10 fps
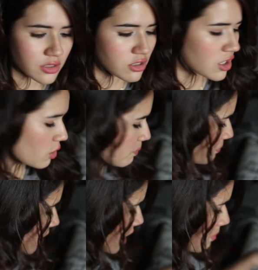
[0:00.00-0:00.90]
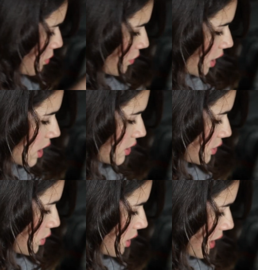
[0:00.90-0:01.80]
So, moving
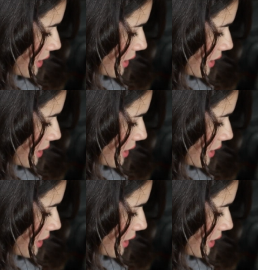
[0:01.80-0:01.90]
on to the